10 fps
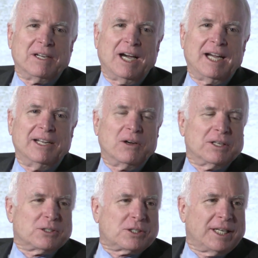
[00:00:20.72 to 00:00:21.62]
I
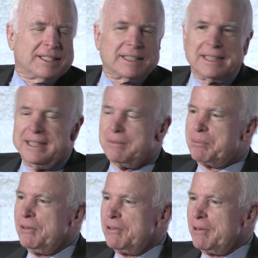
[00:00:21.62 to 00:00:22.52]
noticed that the
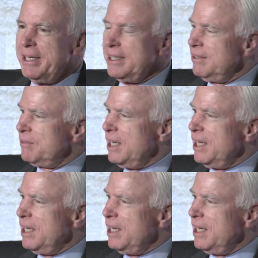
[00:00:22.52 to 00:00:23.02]
approval rating of